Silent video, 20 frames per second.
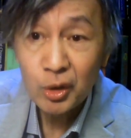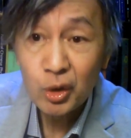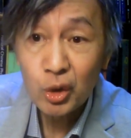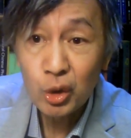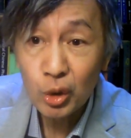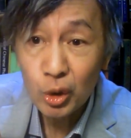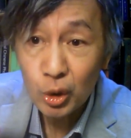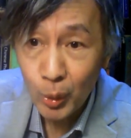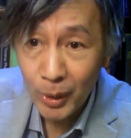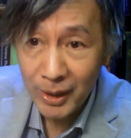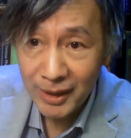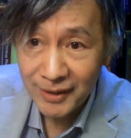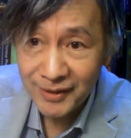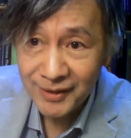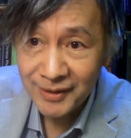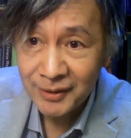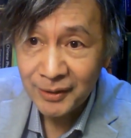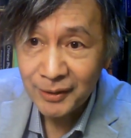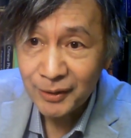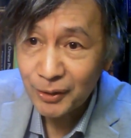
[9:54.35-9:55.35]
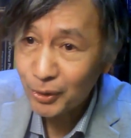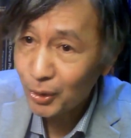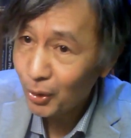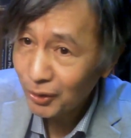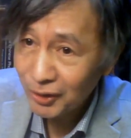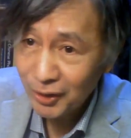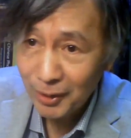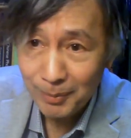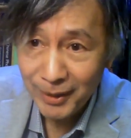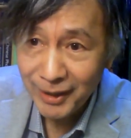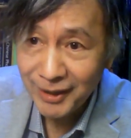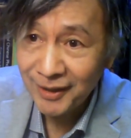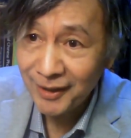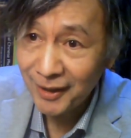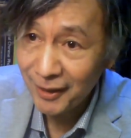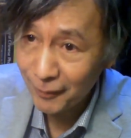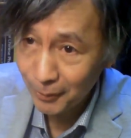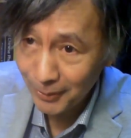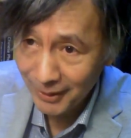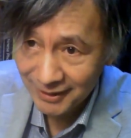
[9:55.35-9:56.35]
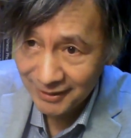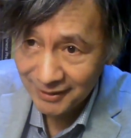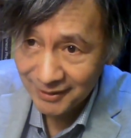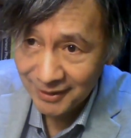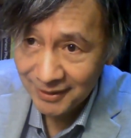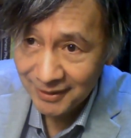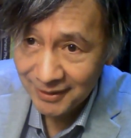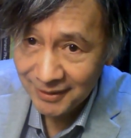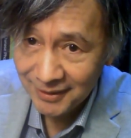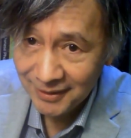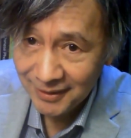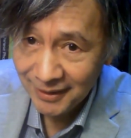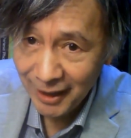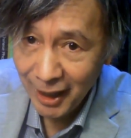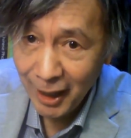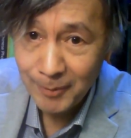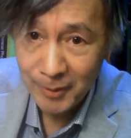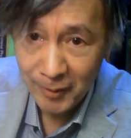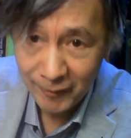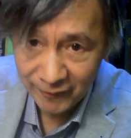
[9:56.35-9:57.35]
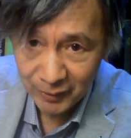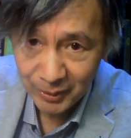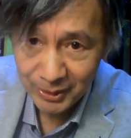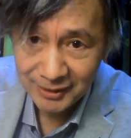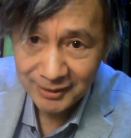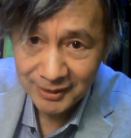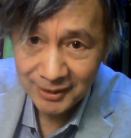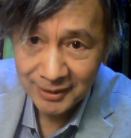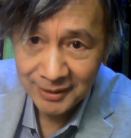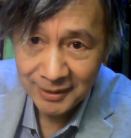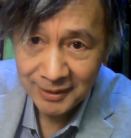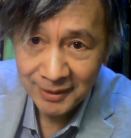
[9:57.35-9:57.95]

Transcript: Two wrongs don't make a right, I'm afraid,